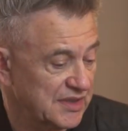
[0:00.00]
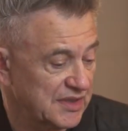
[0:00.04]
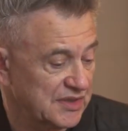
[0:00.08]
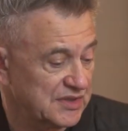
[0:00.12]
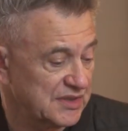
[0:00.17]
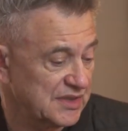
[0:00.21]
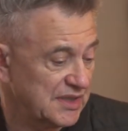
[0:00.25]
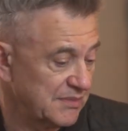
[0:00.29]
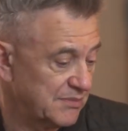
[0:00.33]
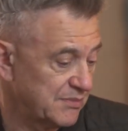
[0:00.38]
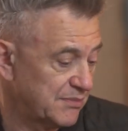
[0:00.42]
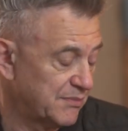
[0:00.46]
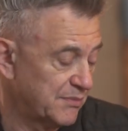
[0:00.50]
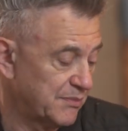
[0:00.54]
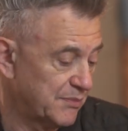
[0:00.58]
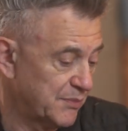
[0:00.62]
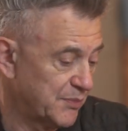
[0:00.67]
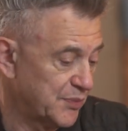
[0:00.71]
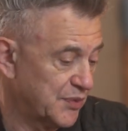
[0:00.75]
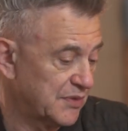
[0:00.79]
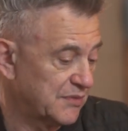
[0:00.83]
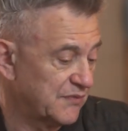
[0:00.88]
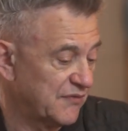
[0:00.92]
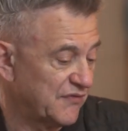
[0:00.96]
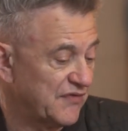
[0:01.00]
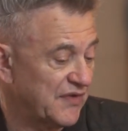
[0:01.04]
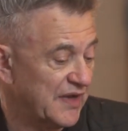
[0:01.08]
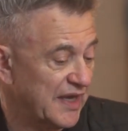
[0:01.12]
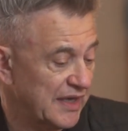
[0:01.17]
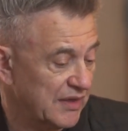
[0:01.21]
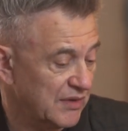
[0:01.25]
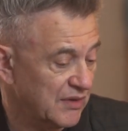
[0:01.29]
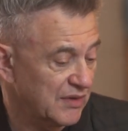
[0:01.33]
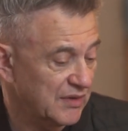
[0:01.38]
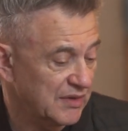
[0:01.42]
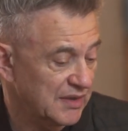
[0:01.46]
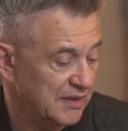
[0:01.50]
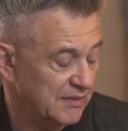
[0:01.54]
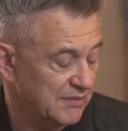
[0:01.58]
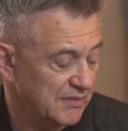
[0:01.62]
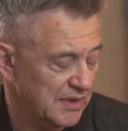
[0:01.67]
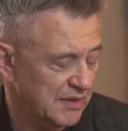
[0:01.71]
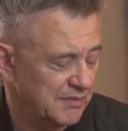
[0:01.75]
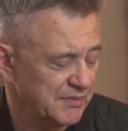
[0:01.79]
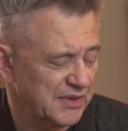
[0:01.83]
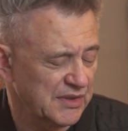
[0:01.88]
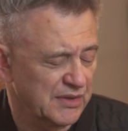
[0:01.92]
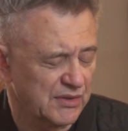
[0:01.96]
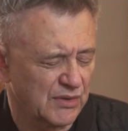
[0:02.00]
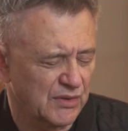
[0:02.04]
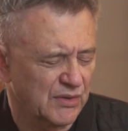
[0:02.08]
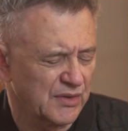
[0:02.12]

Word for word: ditch, they put fire on them, I mean